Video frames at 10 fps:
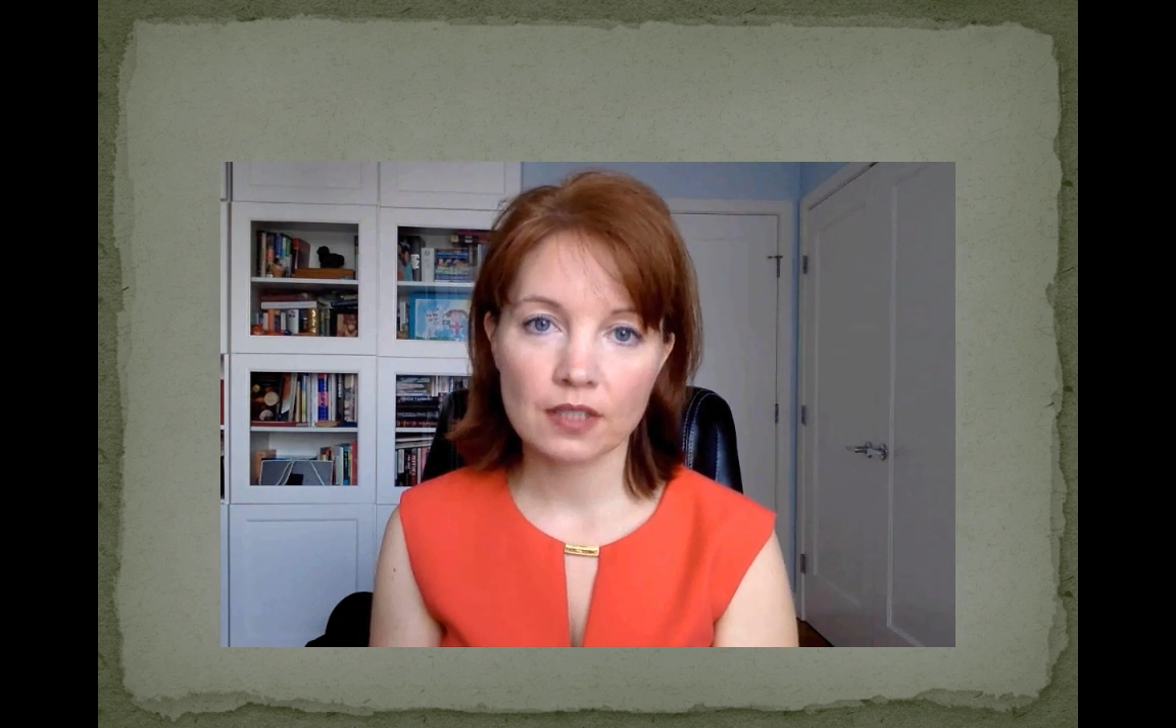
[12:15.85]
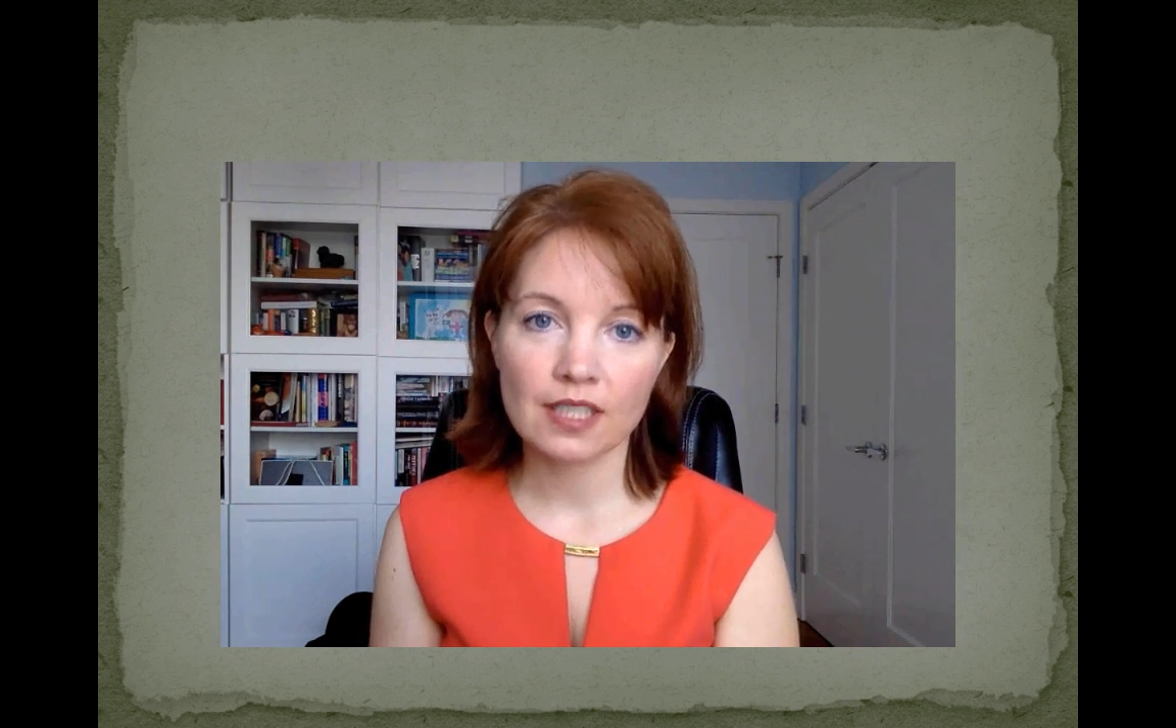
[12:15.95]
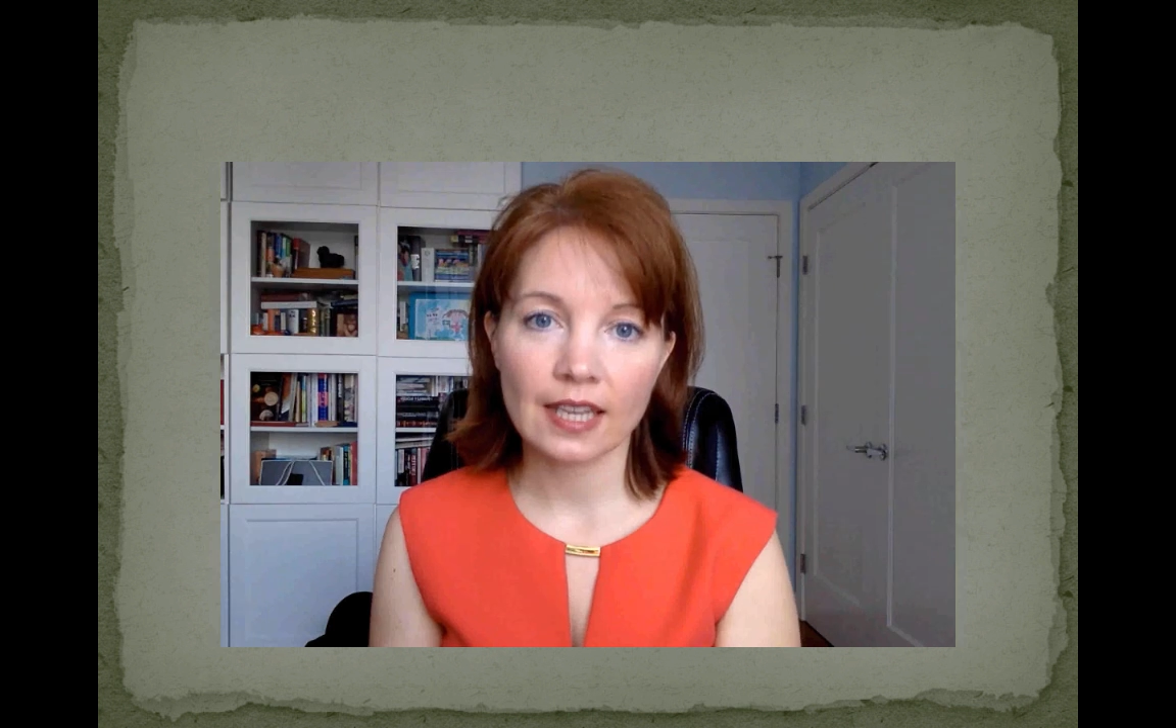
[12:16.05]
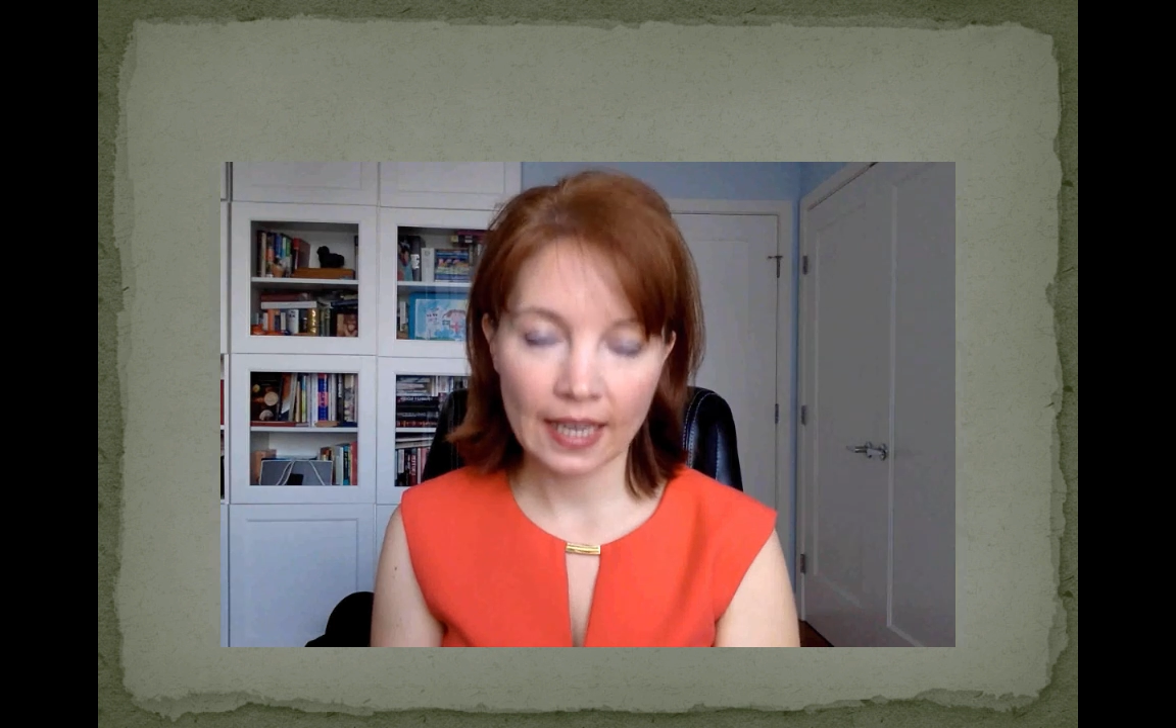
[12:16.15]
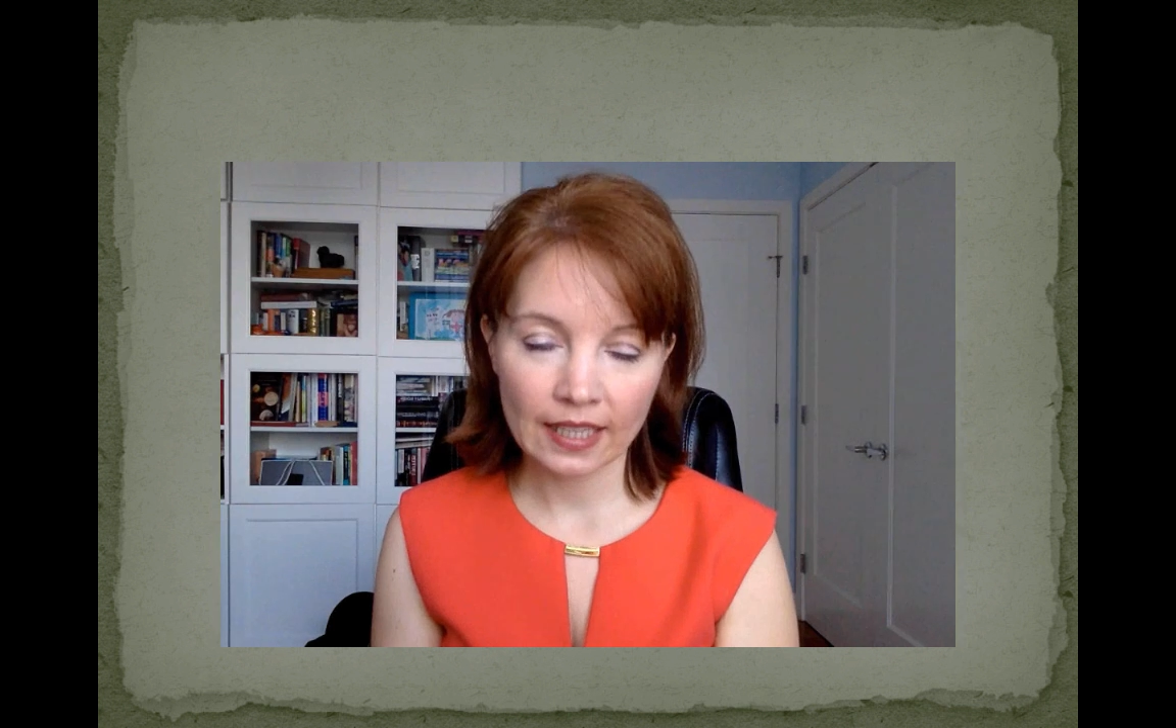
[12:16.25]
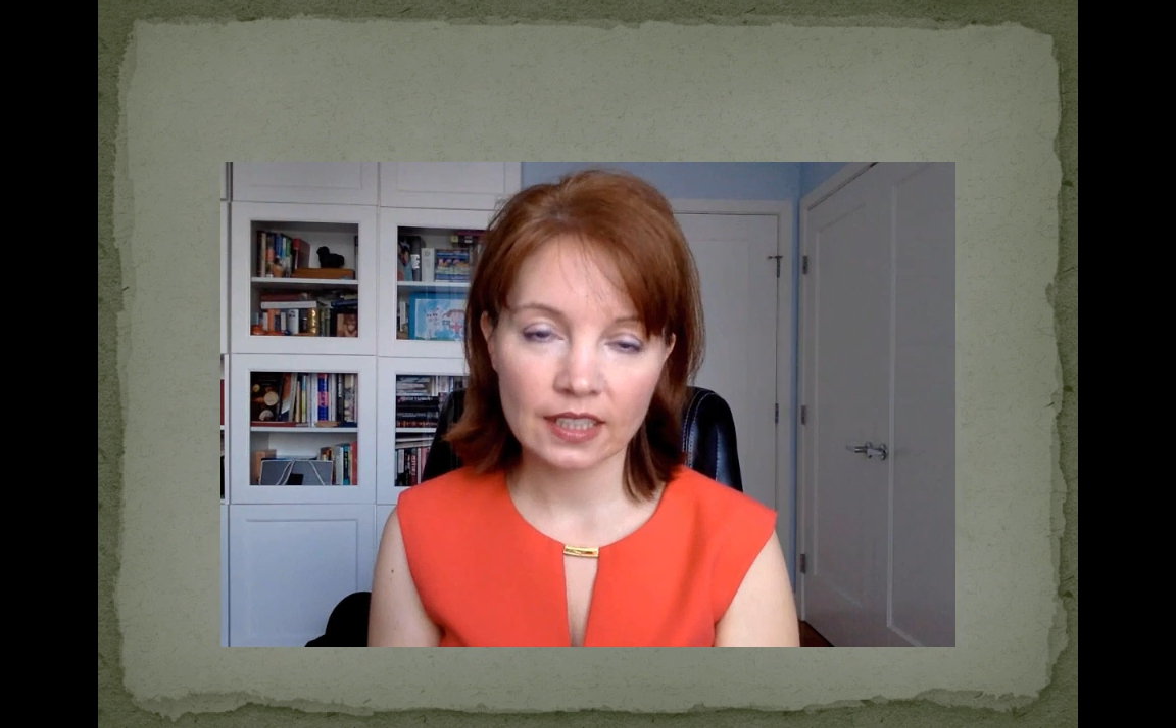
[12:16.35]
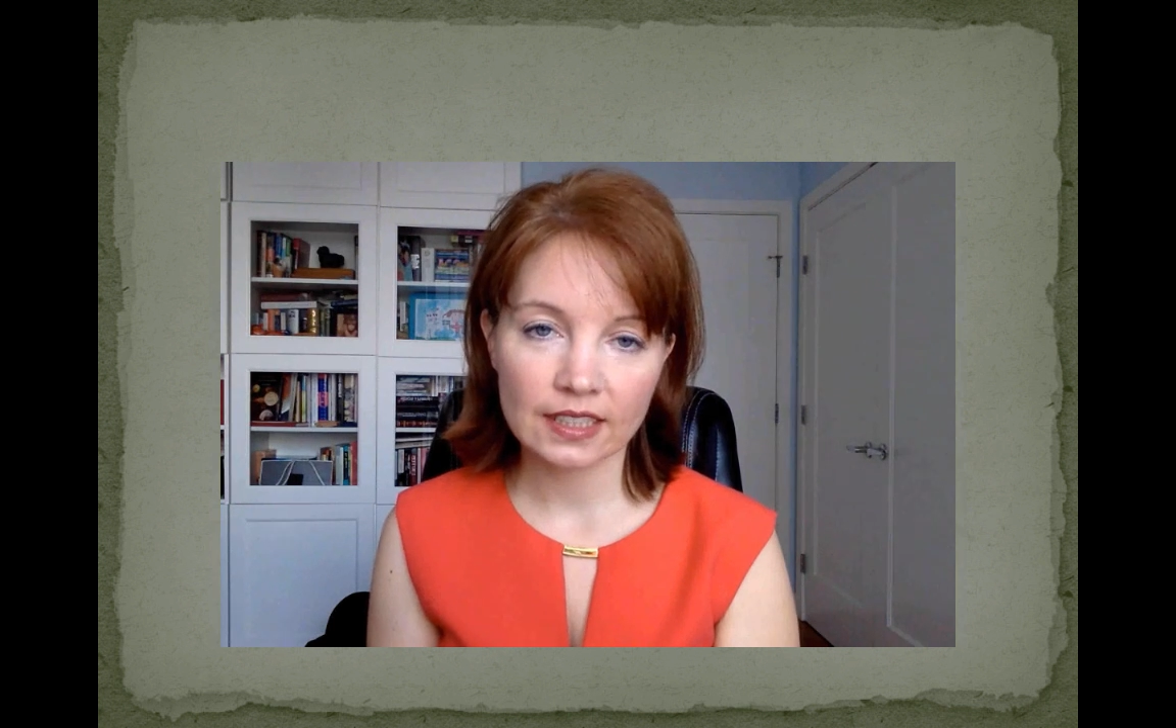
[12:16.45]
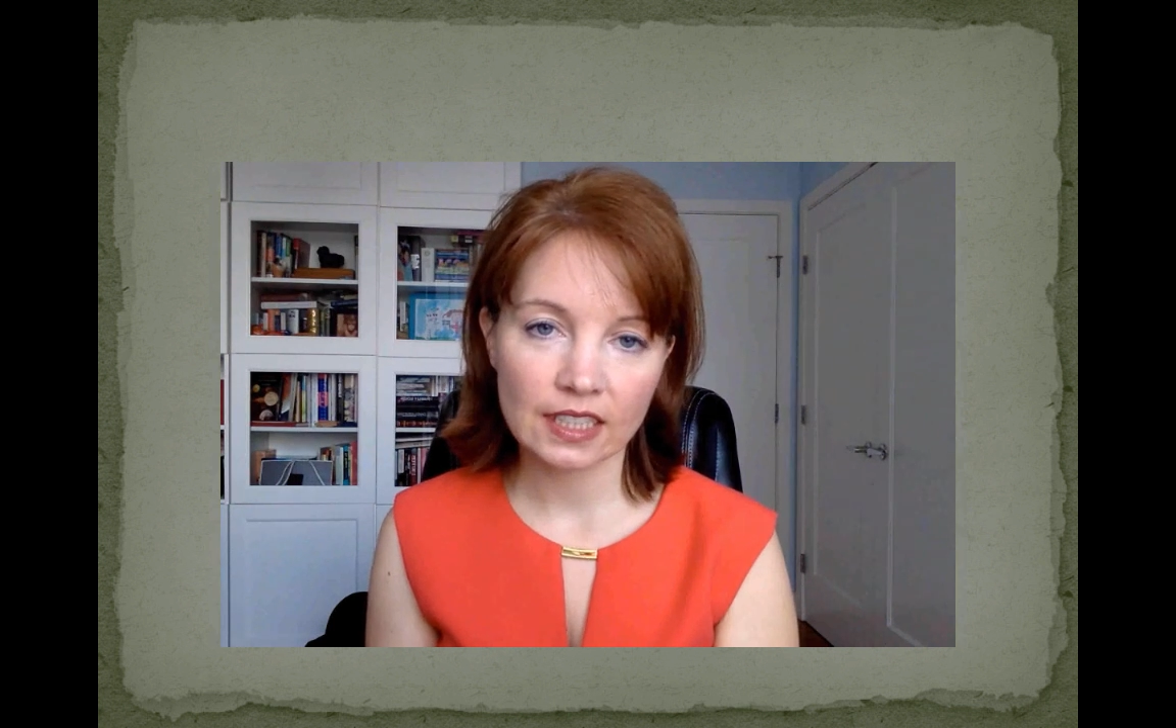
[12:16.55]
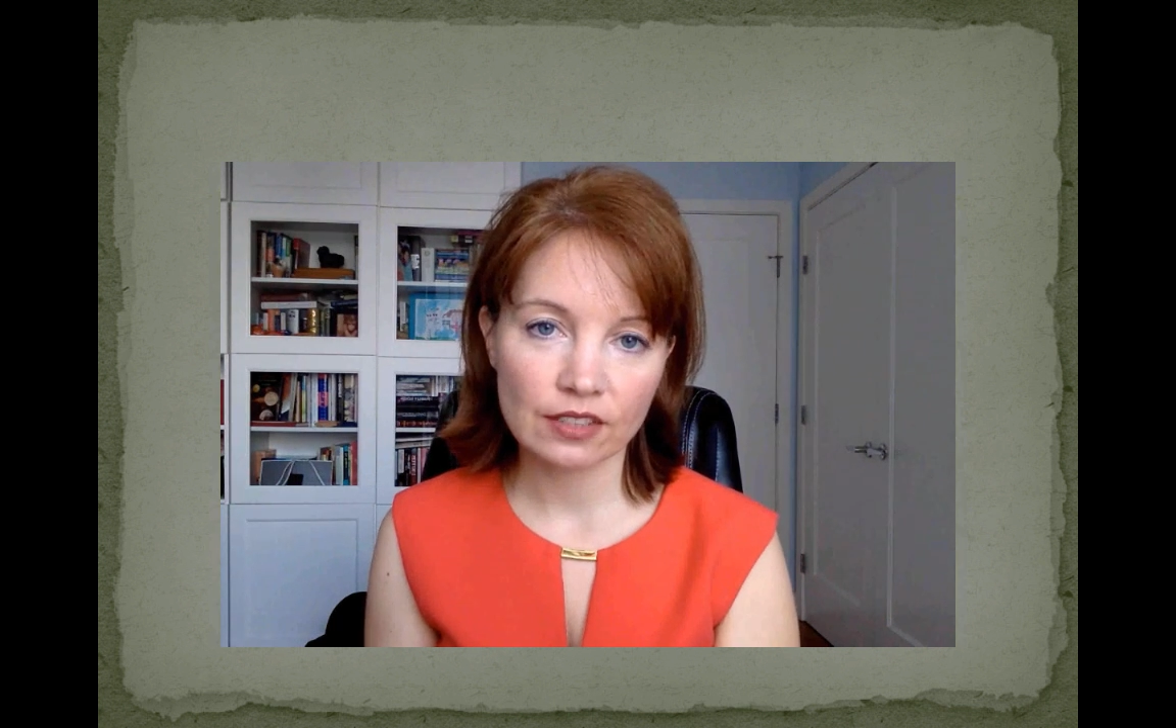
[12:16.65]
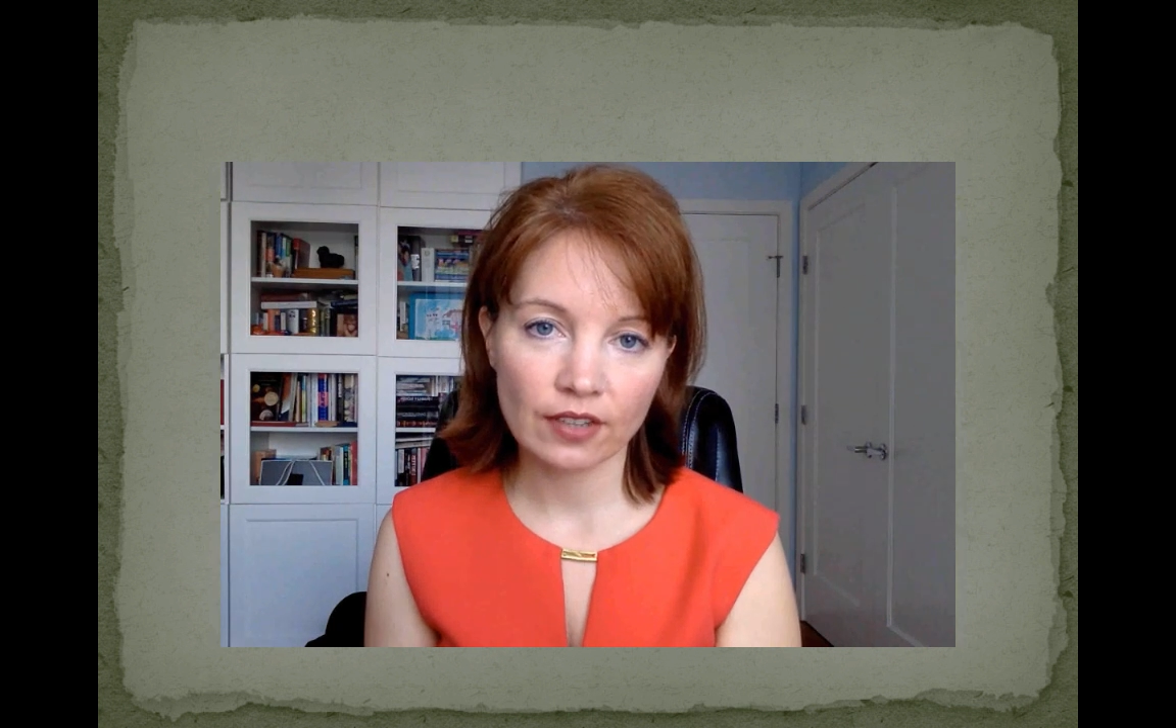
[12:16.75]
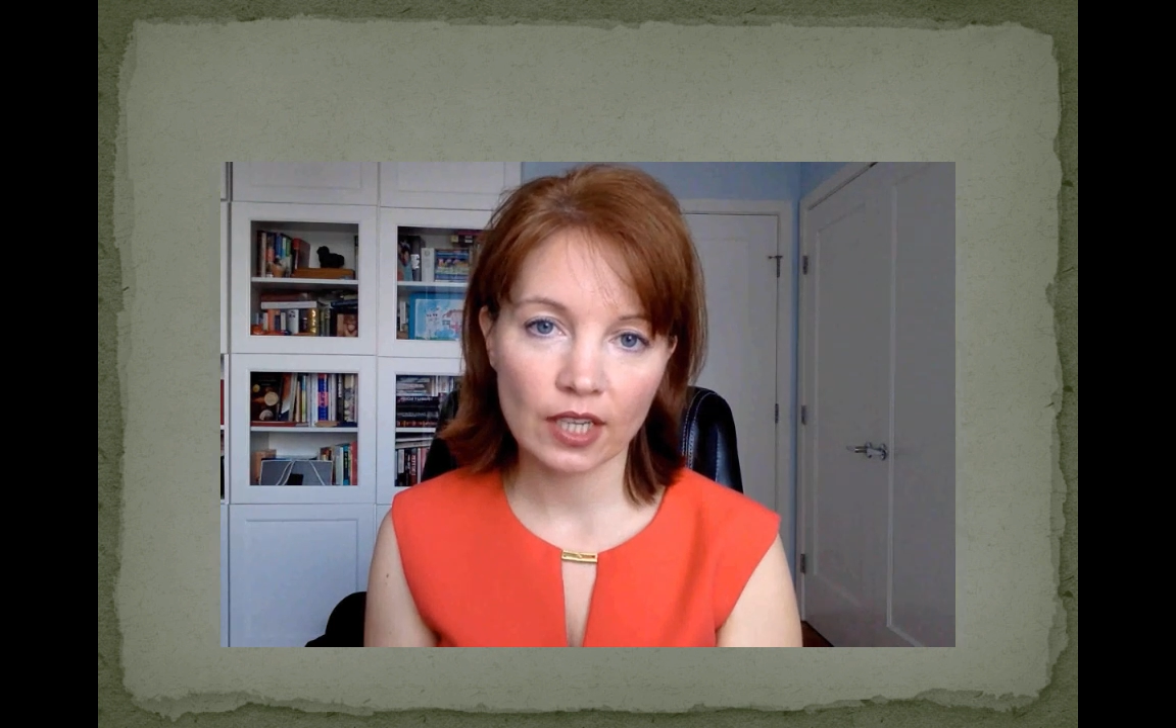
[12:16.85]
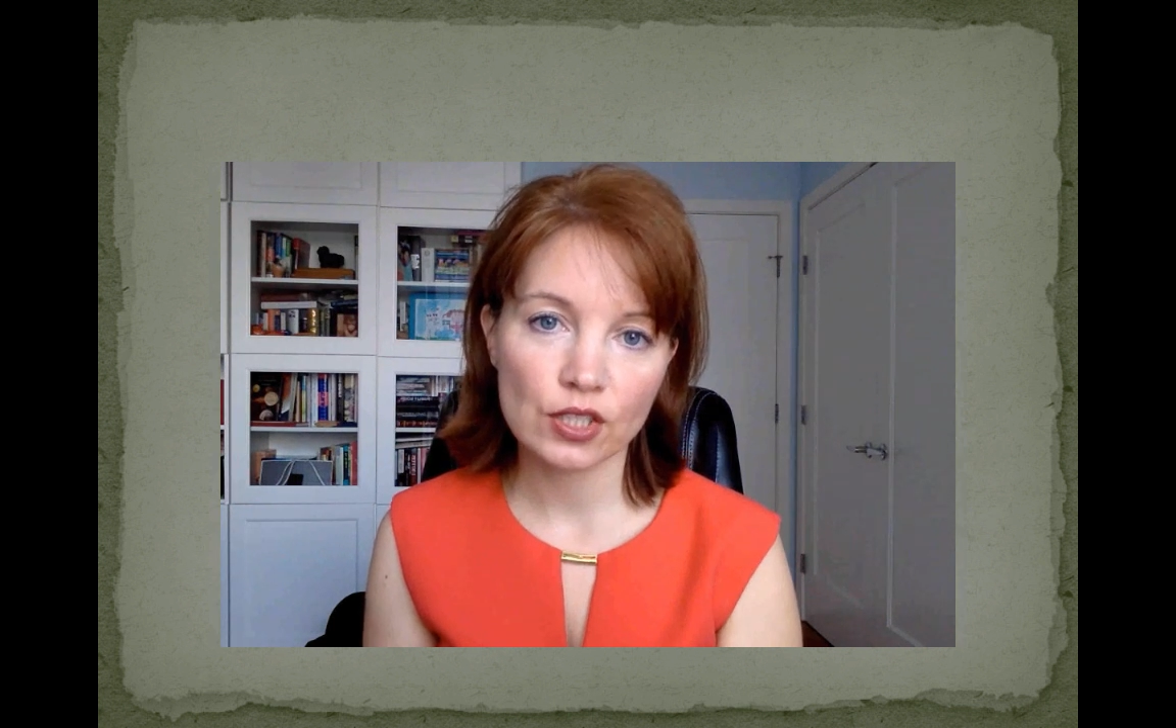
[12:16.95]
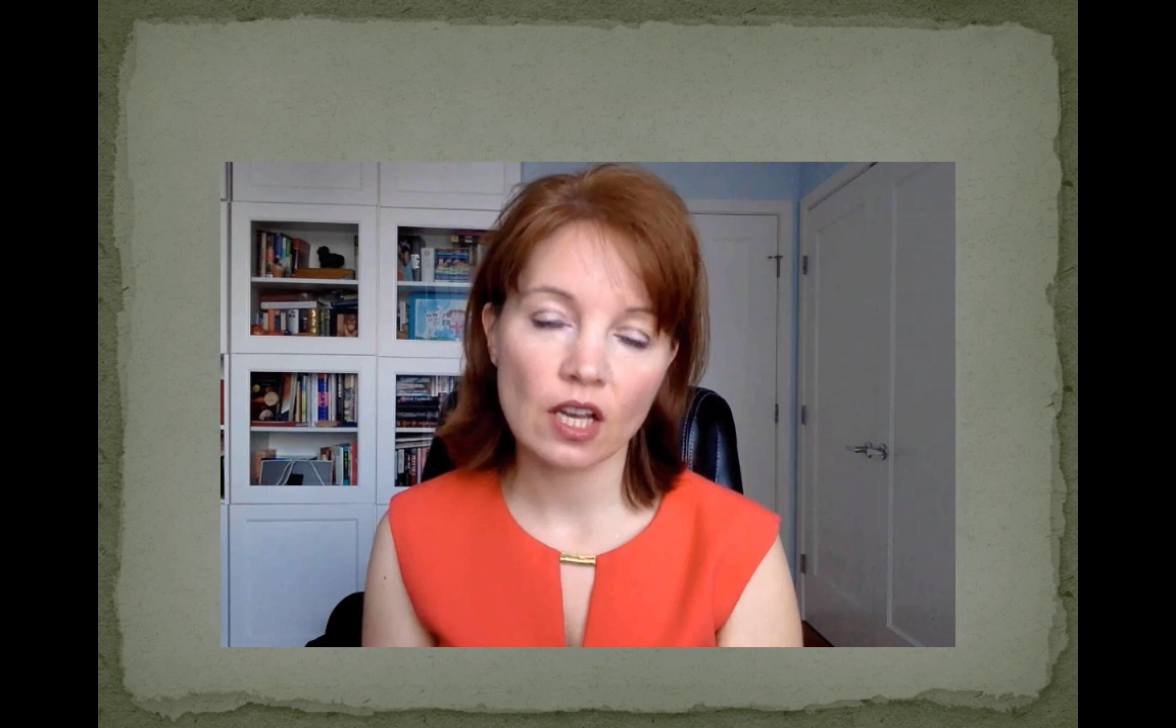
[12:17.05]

and identifiers